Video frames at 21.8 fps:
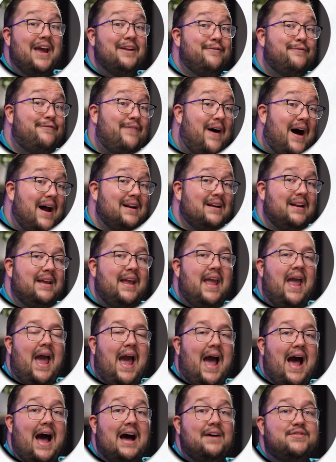And finally,
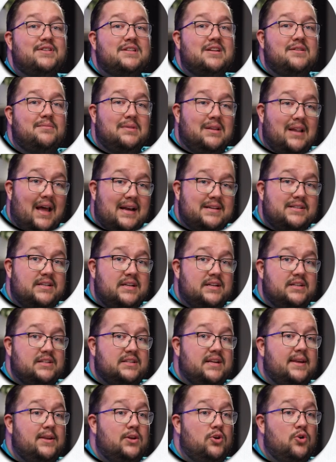have some
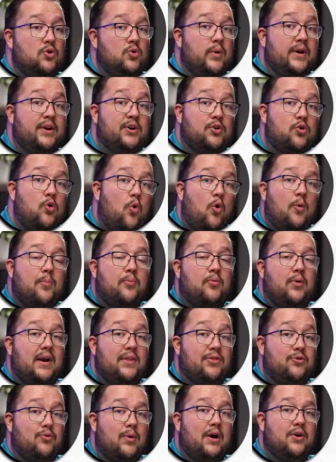lessons that you
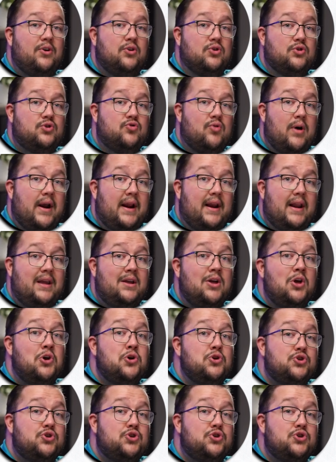incorporate throughout your training.